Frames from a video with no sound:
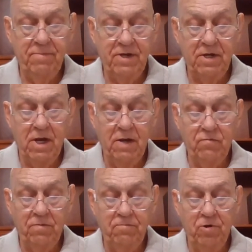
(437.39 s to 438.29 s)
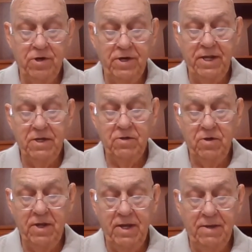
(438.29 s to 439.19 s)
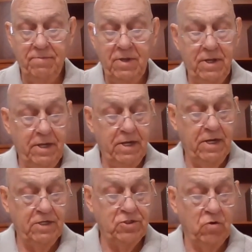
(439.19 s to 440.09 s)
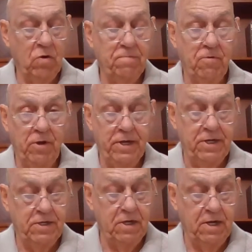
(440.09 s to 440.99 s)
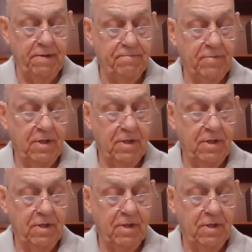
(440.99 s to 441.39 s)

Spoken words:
but God will put an end to him in a short period of time.